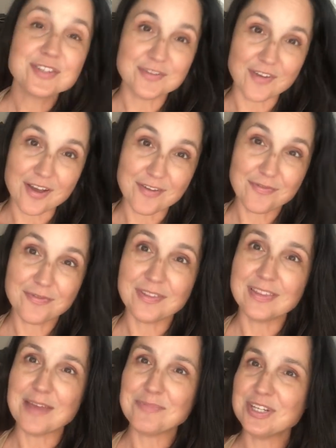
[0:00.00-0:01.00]
of off,
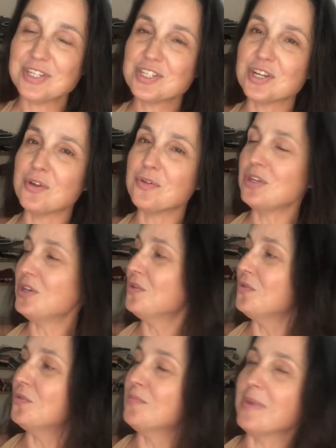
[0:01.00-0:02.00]
let me show
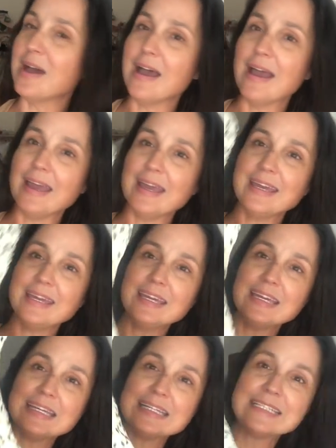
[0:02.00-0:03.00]
you my,
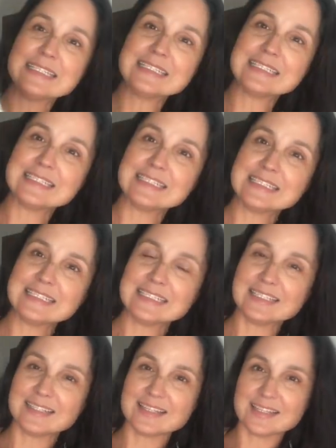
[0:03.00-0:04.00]

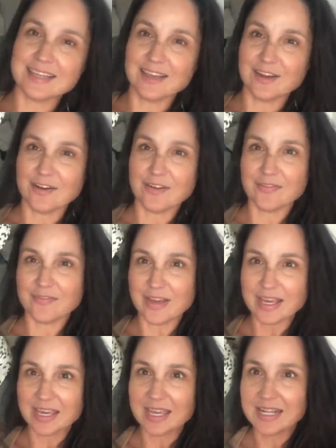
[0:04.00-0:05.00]
let's see here if I
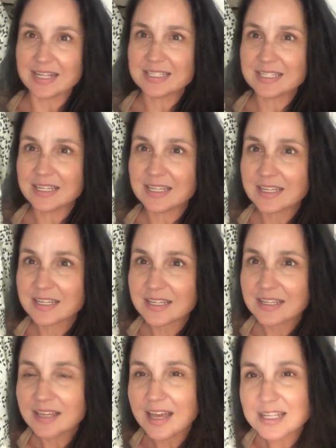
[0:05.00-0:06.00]
can get it to,
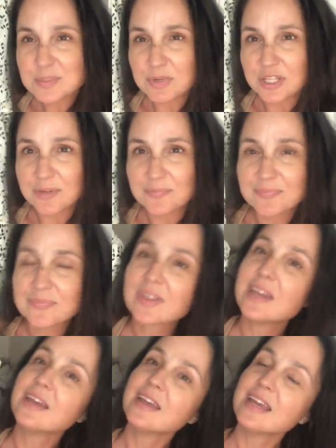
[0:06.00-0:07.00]
that's pretty good.
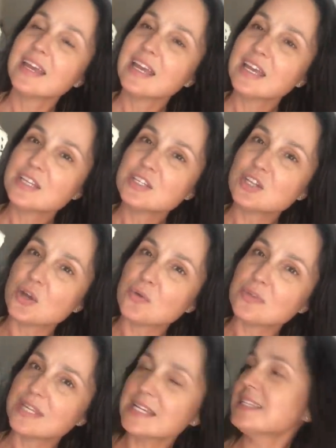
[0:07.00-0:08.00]

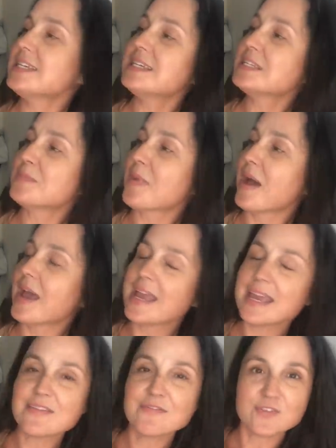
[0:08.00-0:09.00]
So this is
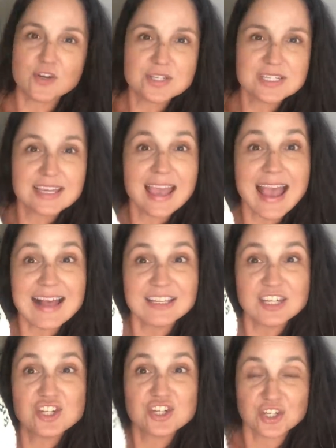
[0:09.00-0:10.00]
my first
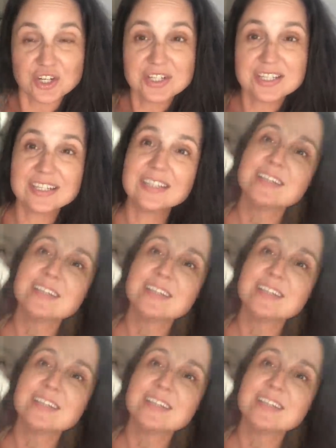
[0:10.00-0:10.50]
Kalle shirt.